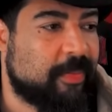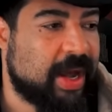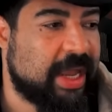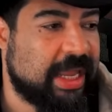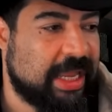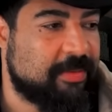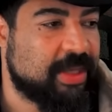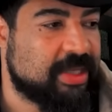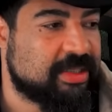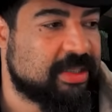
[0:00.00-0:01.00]
by
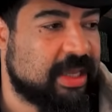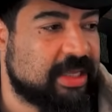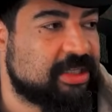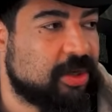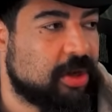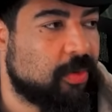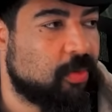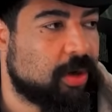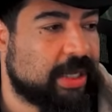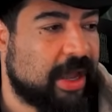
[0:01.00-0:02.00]
Amius, it's going to
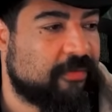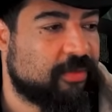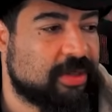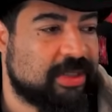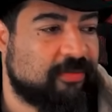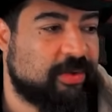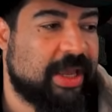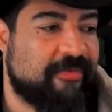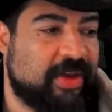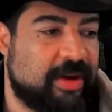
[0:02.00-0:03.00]
work out for us if we
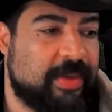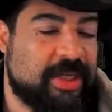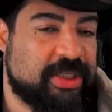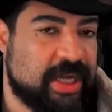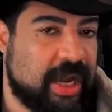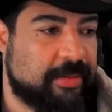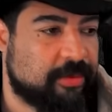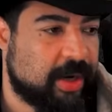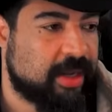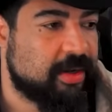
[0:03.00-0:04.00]
have Venomage
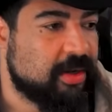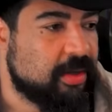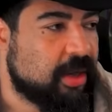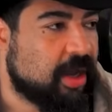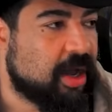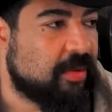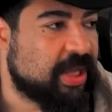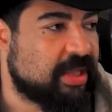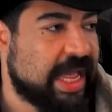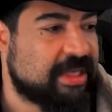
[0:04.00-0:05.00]
timed right. Um,
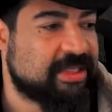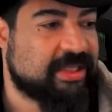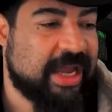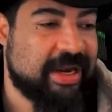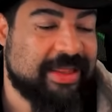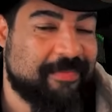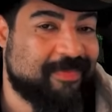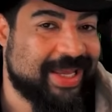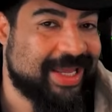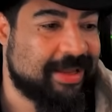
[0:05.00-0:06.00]
and that's kind of the
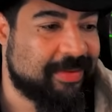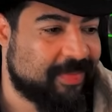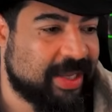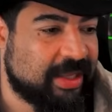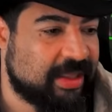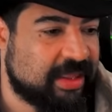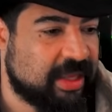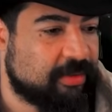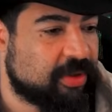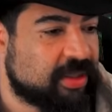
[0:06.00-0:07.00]
big, big
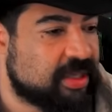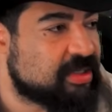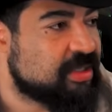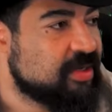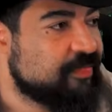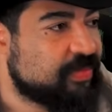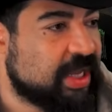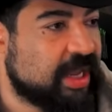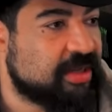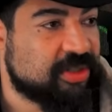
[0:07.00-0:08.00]
thing with this.
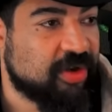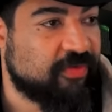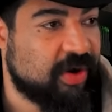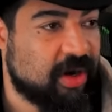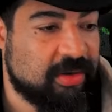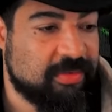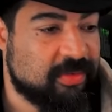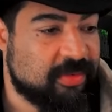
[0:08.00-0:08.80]
And so far,